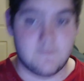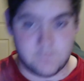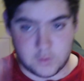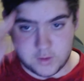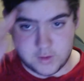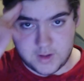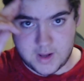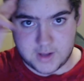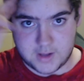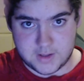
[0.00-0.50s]

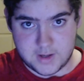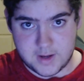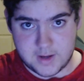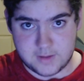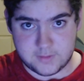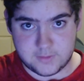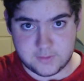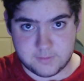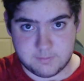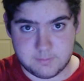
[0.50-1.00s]
For now,
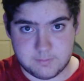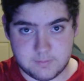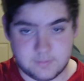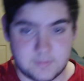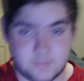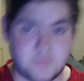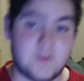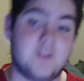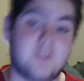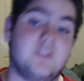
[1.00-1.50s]
guys,
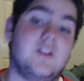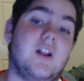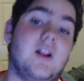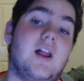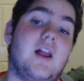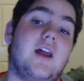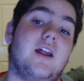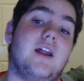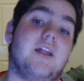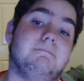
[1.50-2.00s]
see
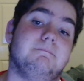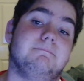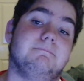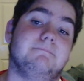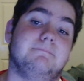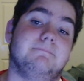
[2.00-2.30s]
you later.